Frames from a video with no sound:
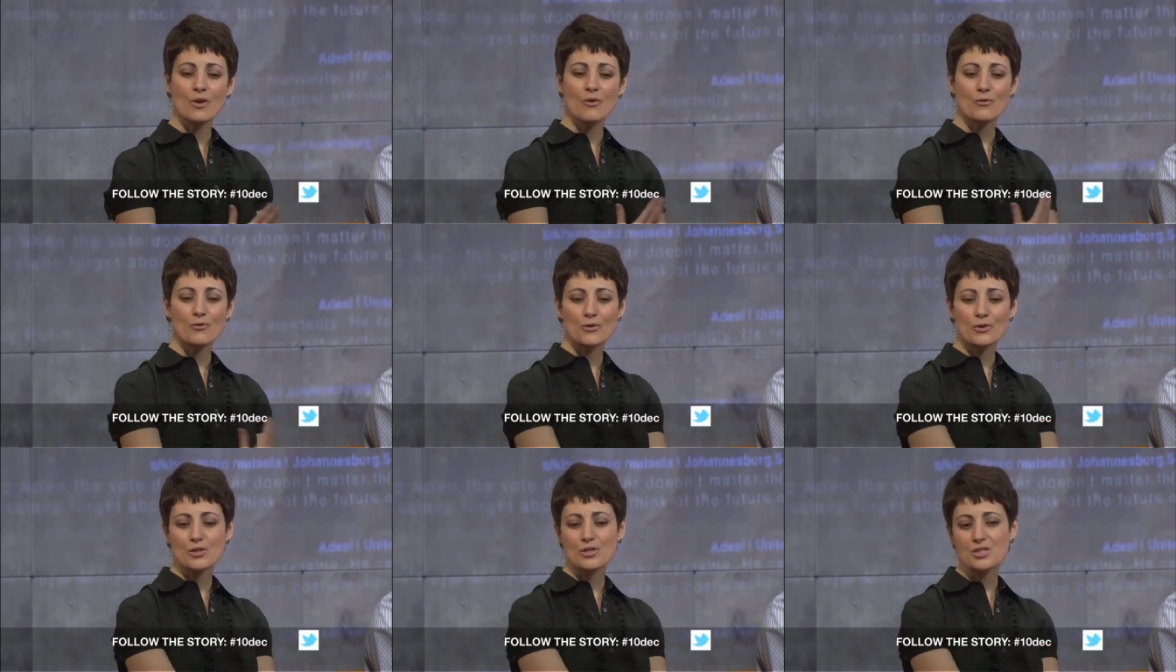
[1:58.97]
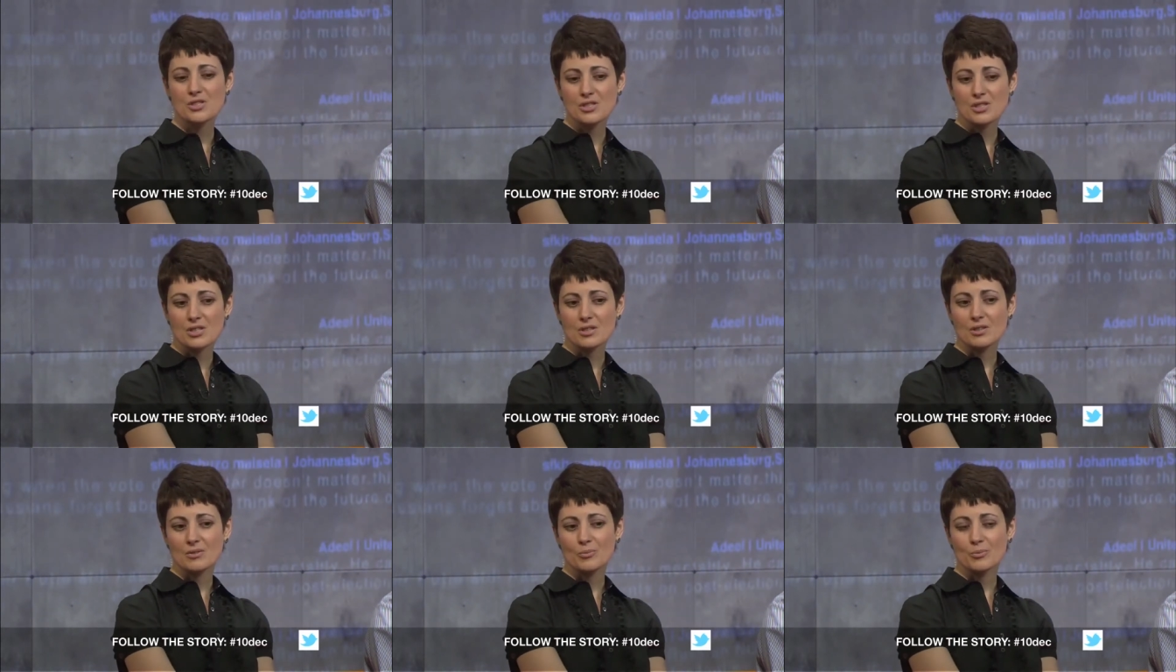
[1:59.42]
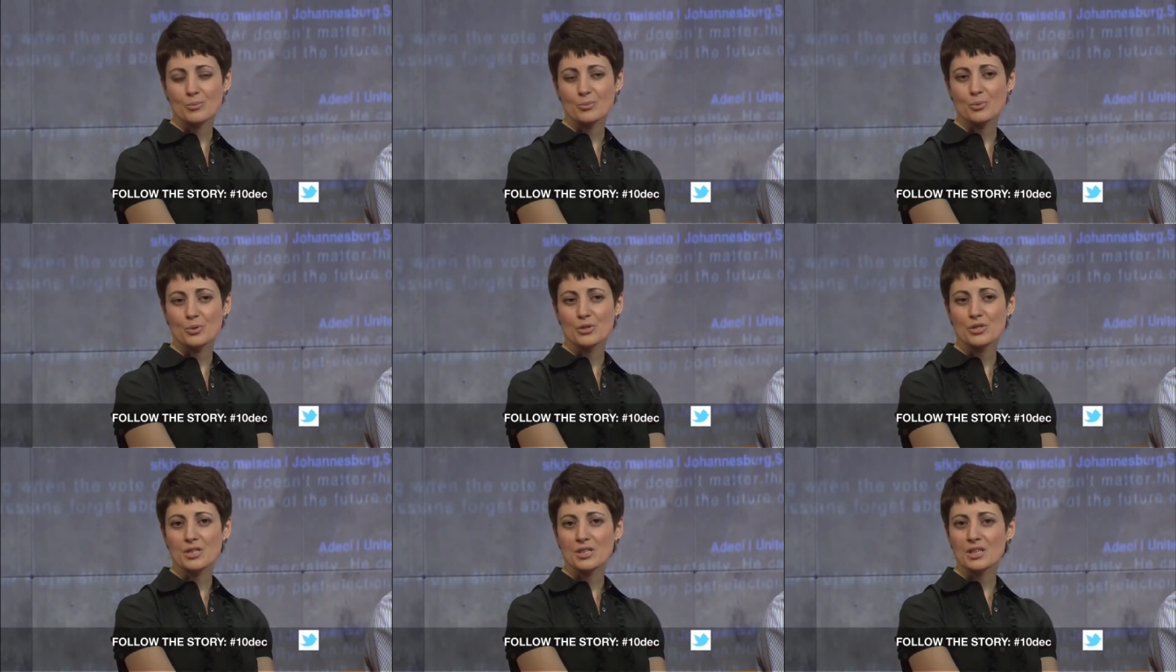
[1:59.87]
first
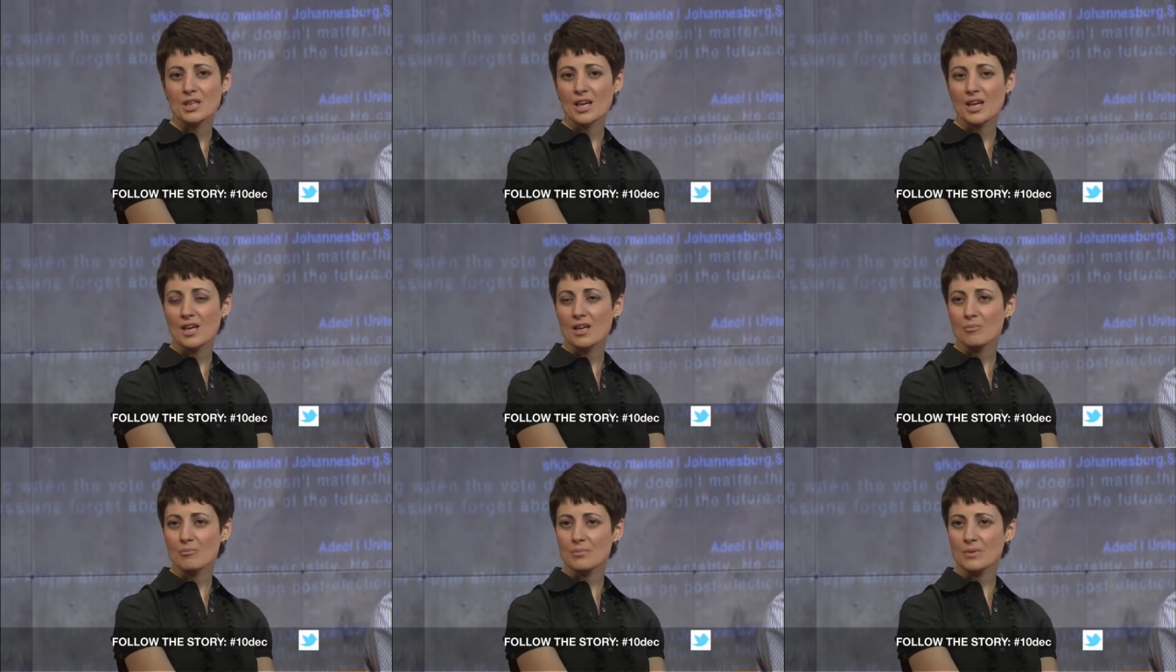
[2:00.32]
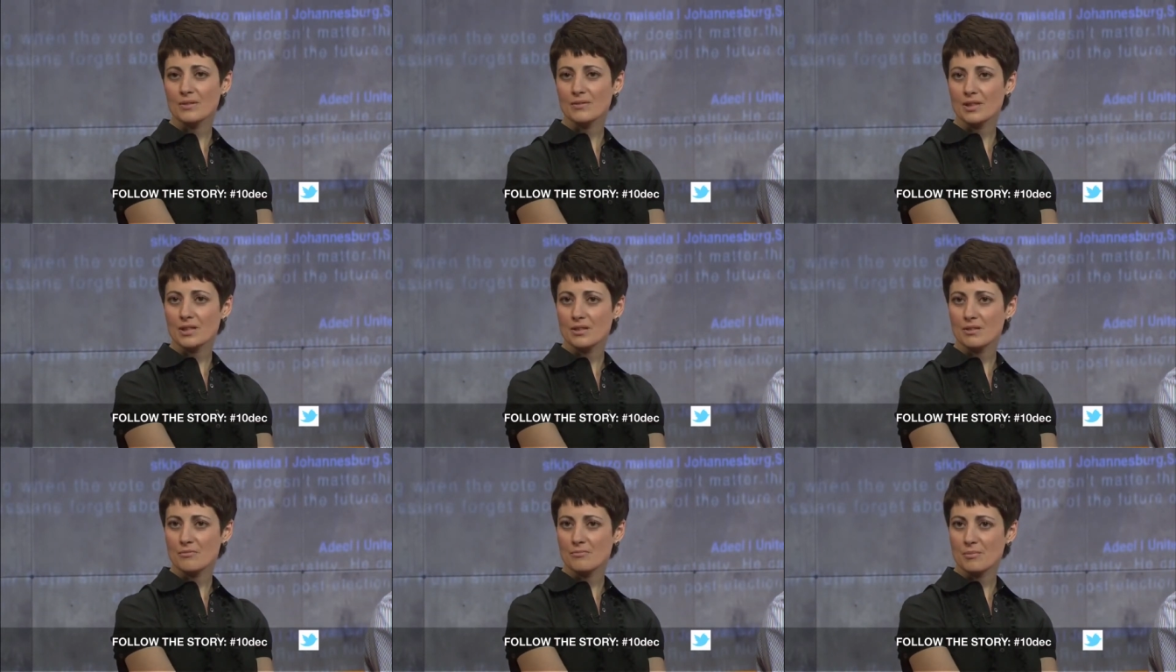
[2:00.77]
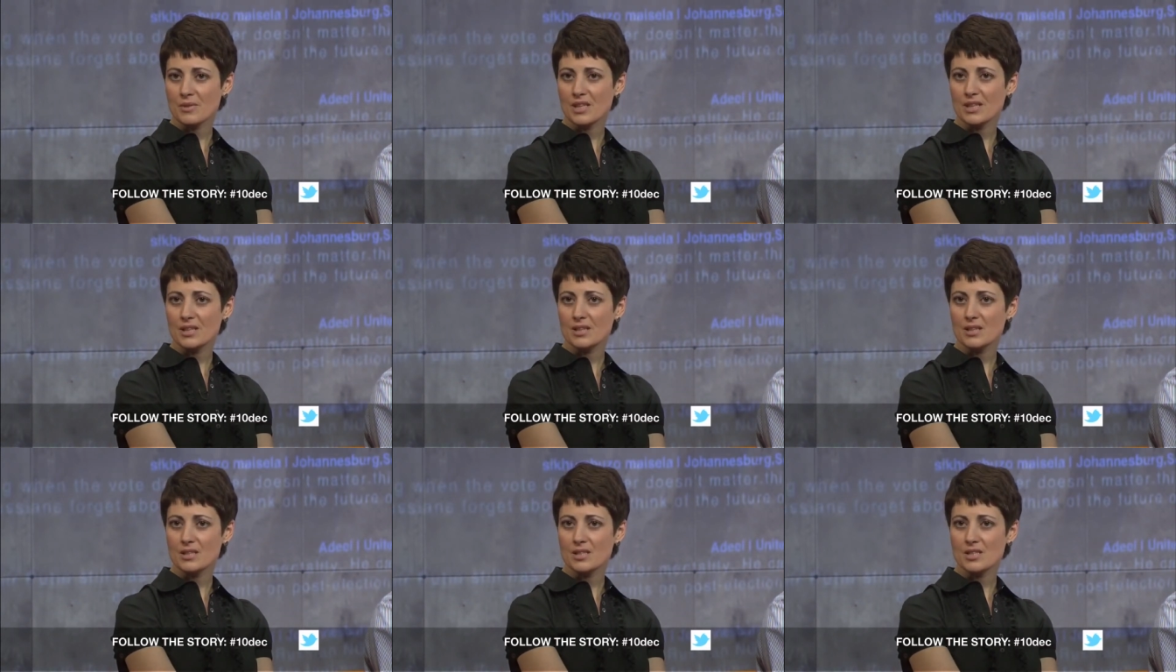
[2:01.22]
Putin and Medvedev
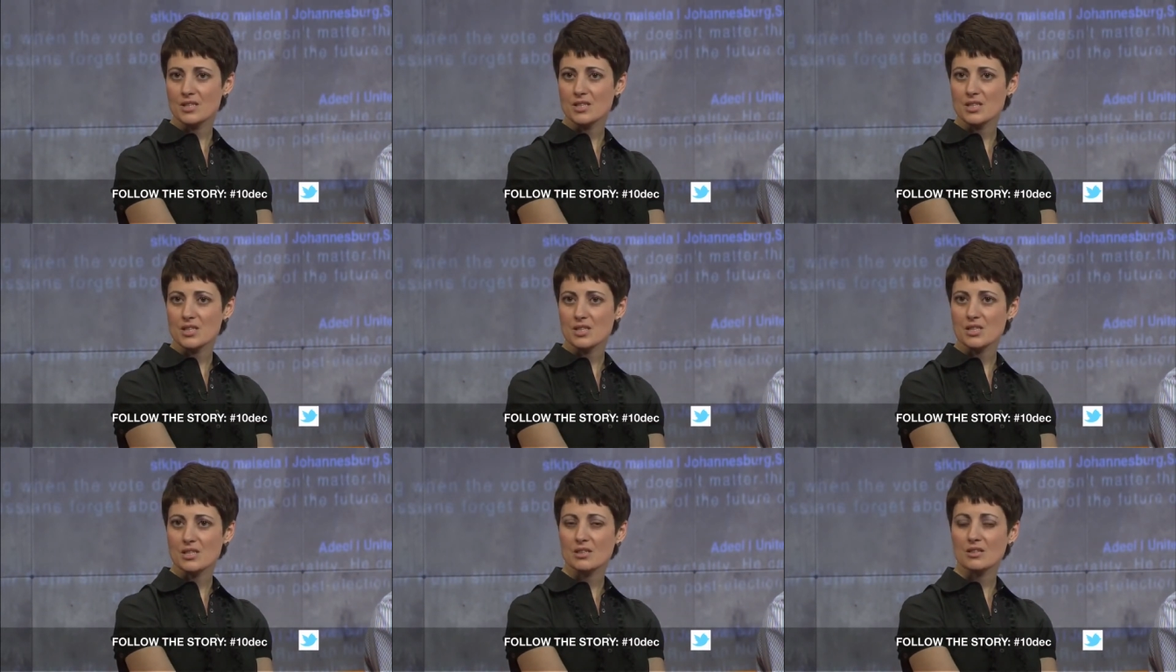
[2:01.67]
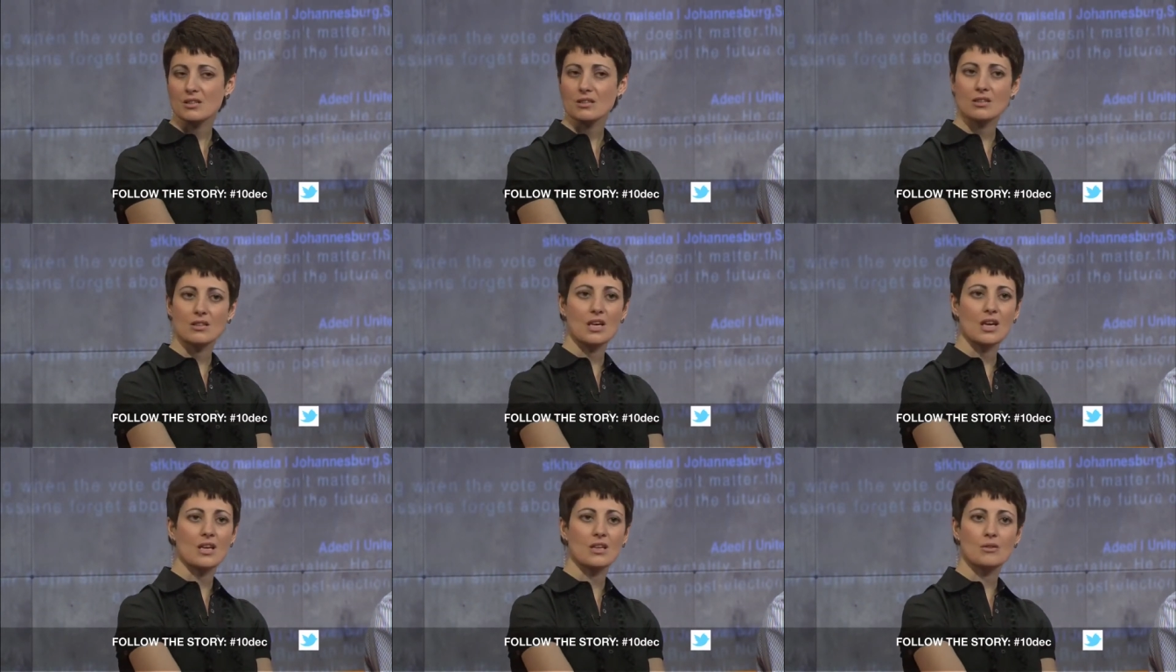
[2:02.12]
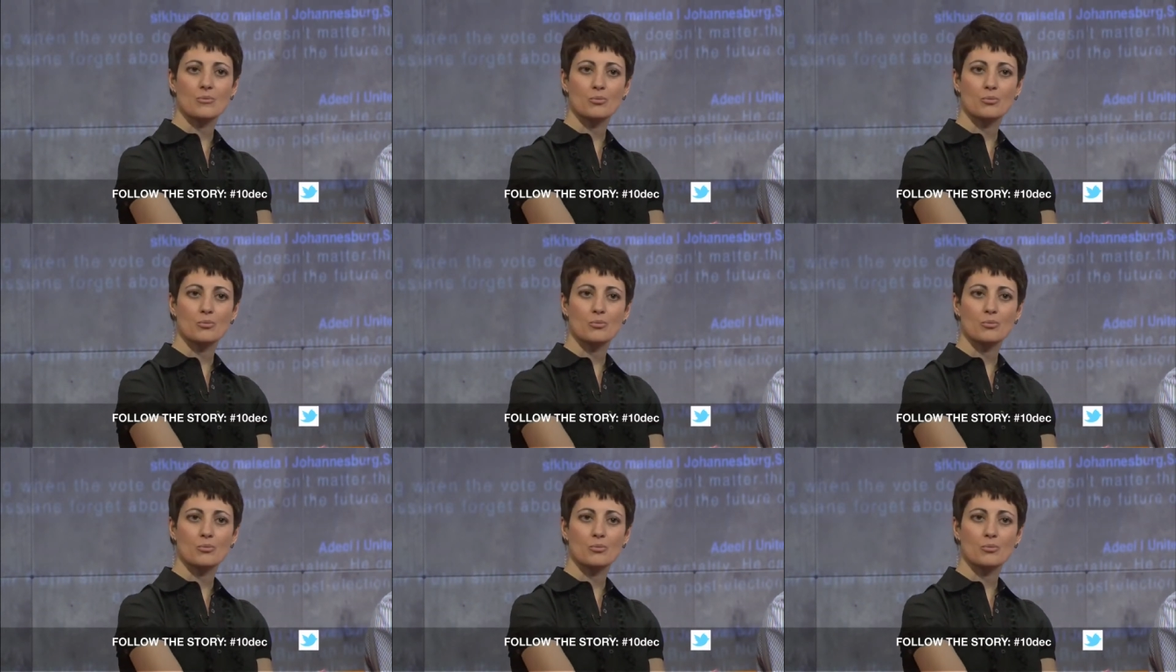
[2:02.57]
made the decision that